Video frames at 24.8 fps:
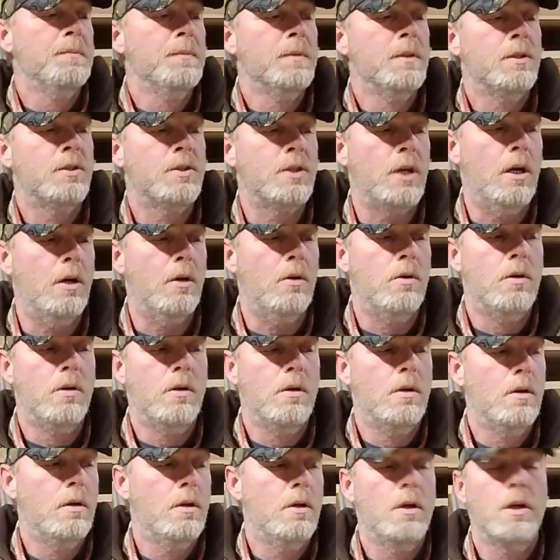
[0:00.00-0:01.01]
So
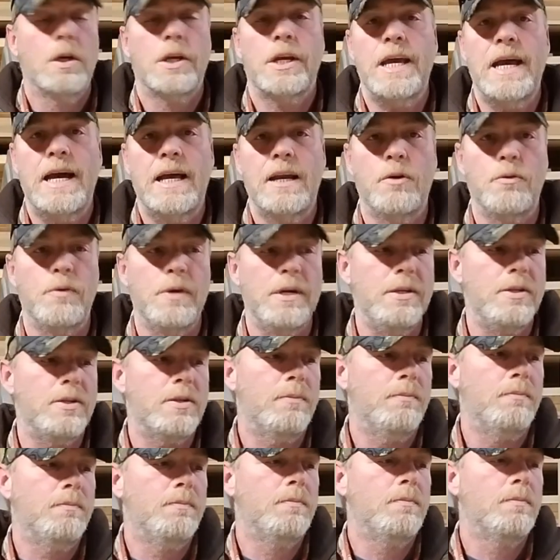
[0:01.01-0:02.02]
calories,
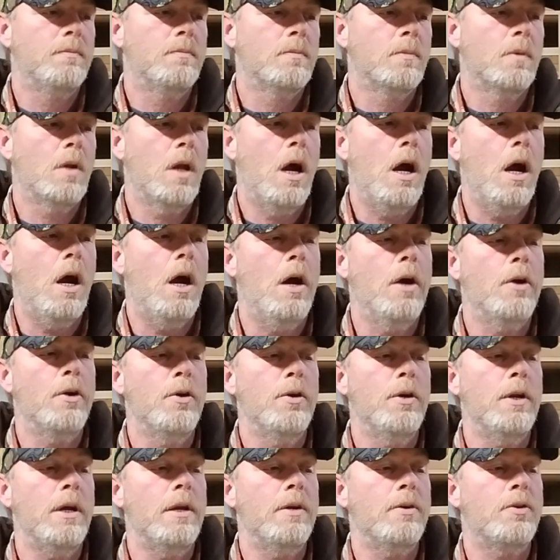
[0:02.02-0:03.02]

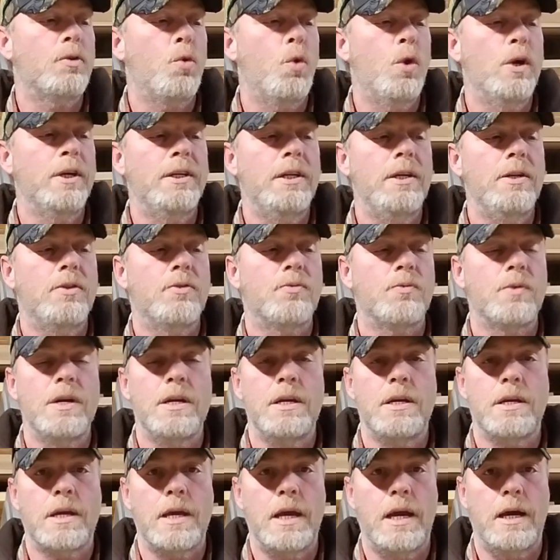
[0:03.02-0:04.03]

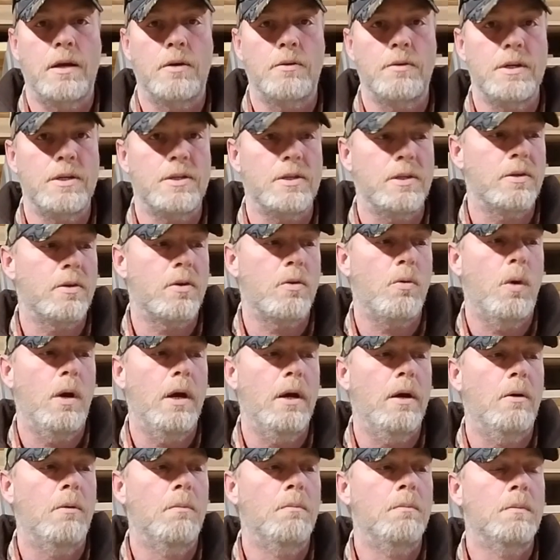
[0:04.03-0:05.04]
123 calories in
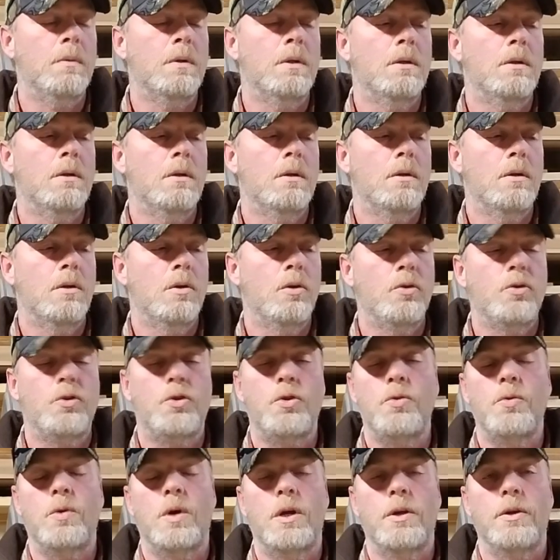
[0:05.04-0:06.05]
quail,
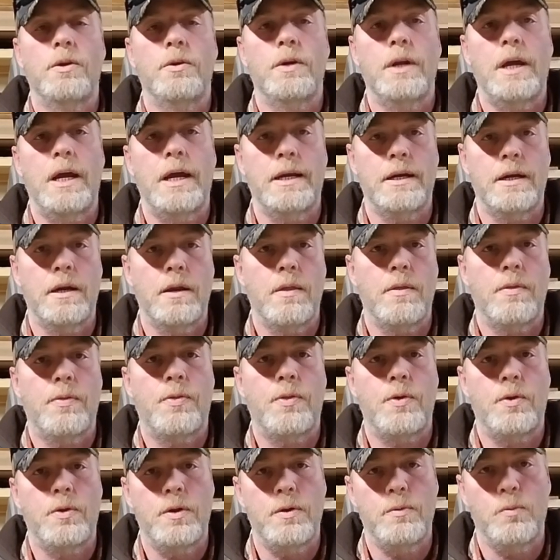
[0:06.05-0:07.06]

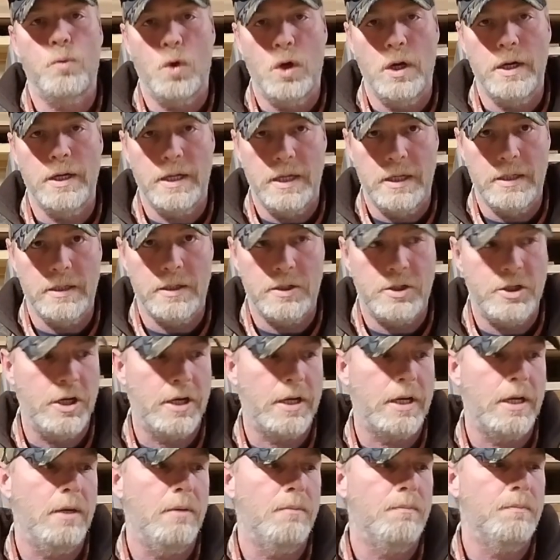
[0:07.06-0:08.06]
231 in the
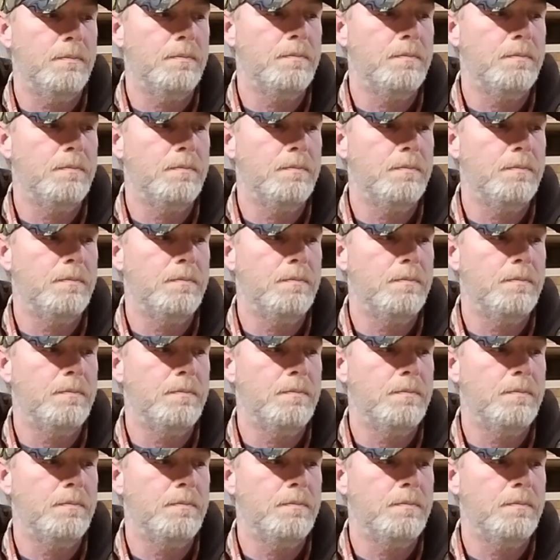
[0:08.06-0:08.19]
chicken.